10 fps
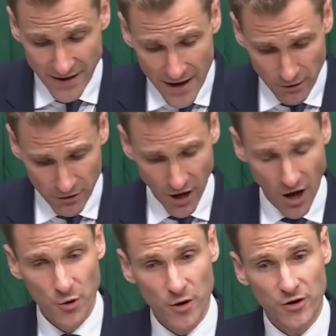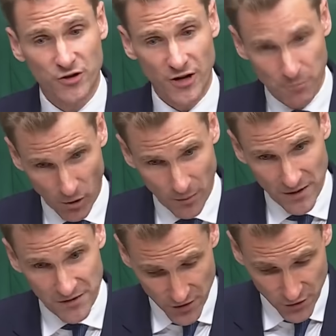A year ago, she
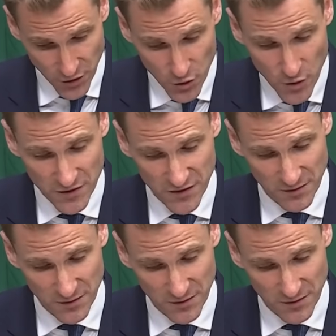promised to